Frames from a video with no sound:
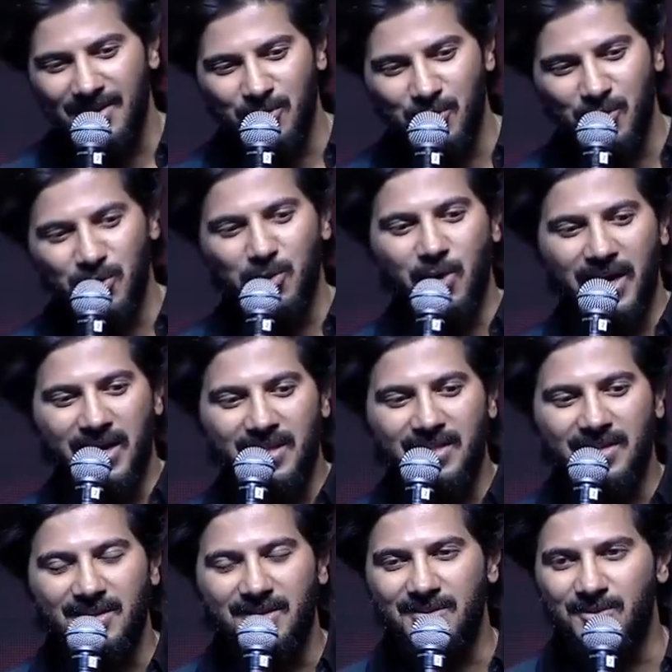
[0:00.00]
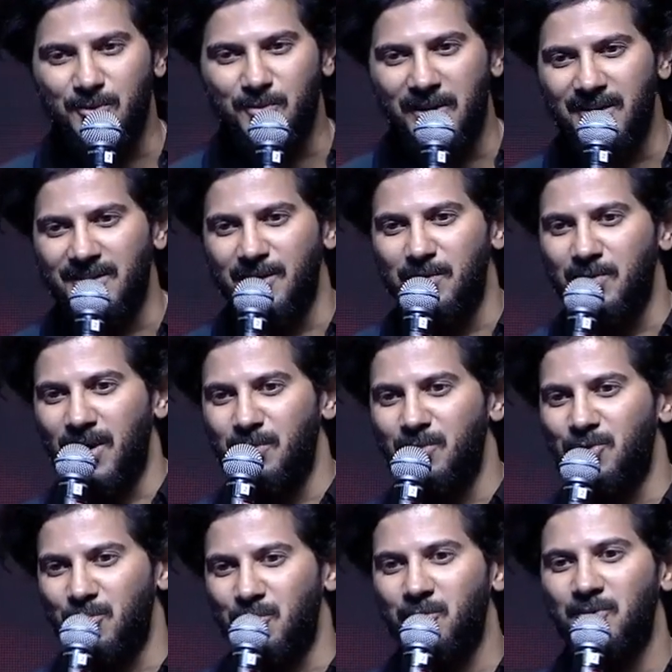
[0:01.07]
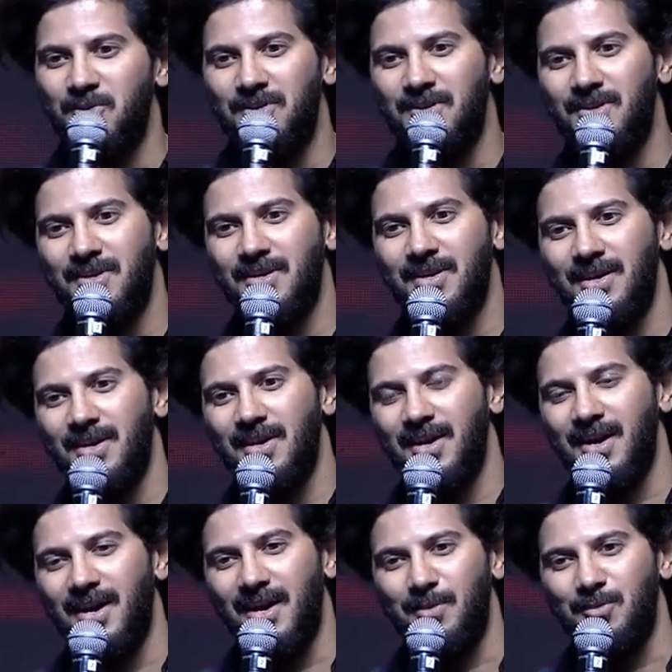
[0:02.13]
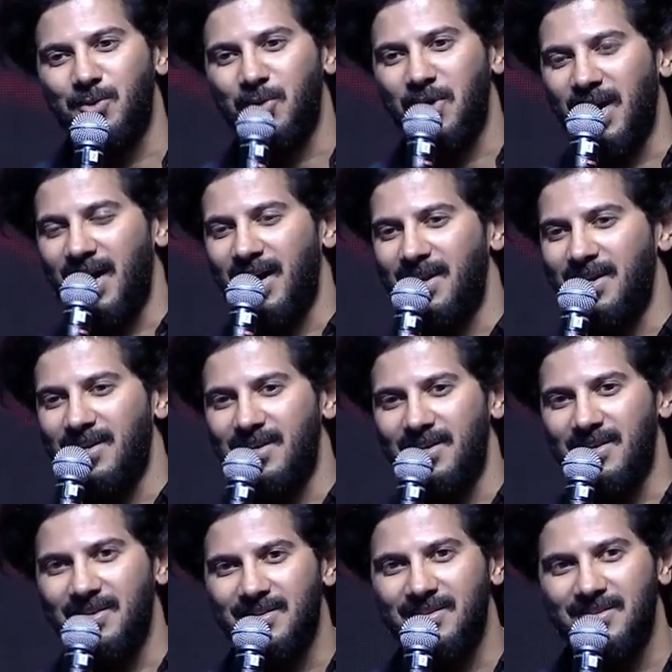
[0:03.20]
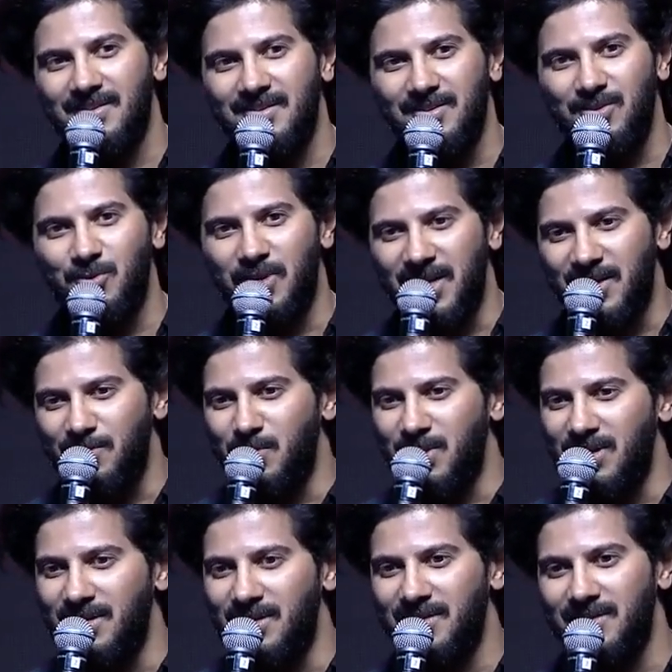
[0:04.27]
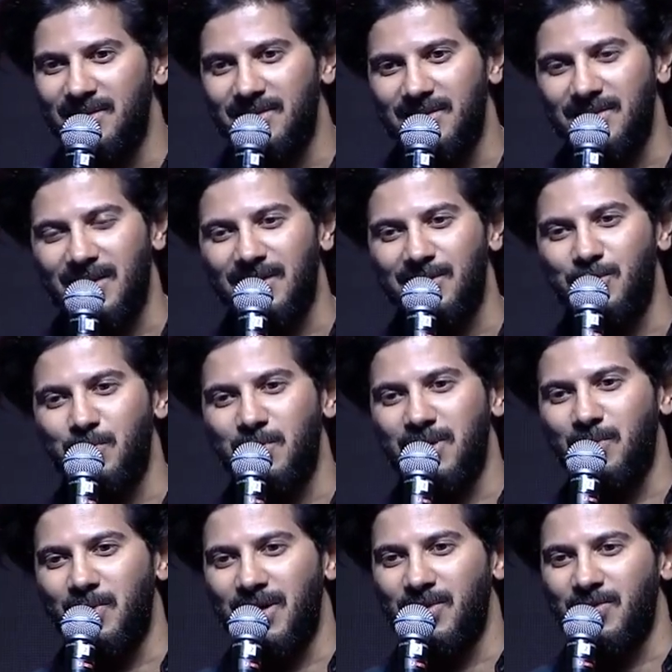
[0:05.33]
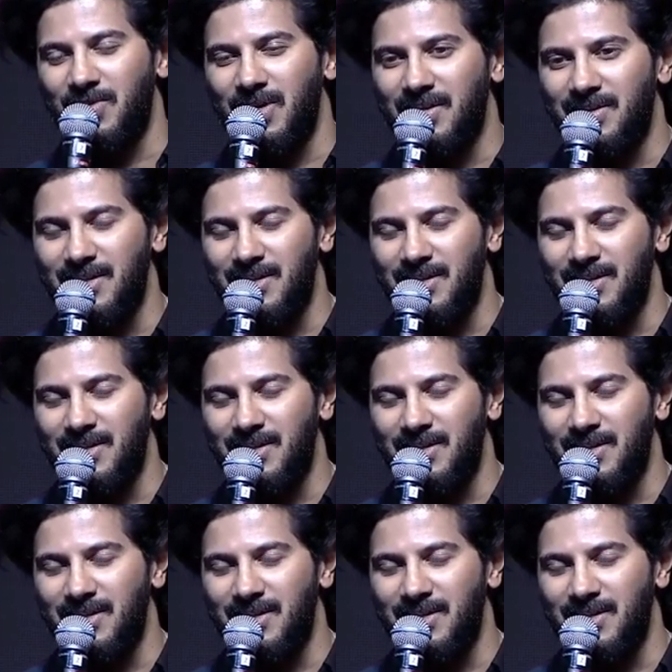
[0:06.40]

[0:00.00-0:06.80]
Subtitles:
you'll do anything to make them come true. I'm so glad you gave me the chance to be a part of that